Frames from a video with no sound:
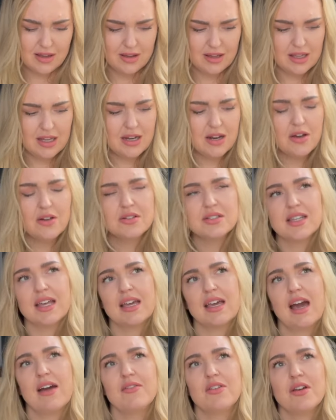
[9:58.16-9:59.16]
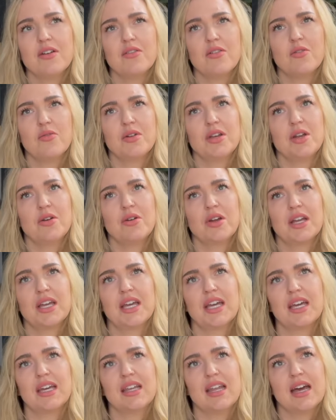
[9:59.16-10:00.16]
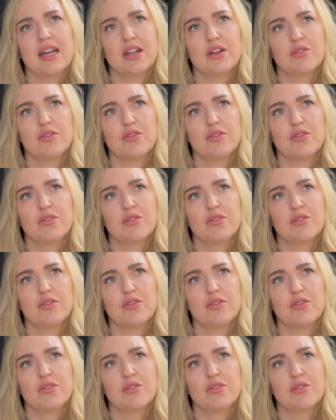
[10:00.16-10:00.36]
You know, it's like, have you ever, when you were a kid, had a